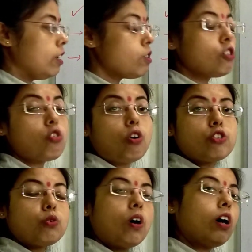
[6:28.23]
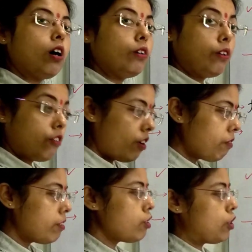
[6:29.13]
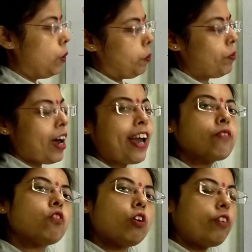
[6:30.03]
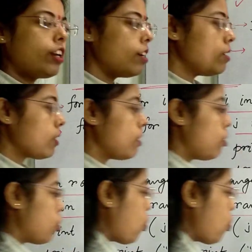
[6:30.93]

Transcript: This is also a reverse loop. I have already discussed